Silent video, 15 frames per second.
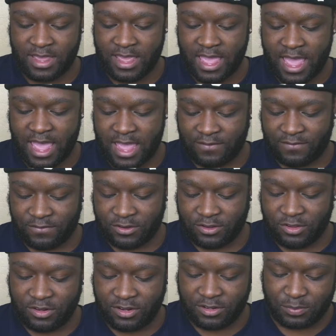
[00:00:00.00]
And for
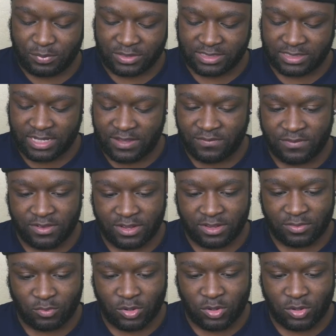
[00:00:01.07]
Union Pacific, we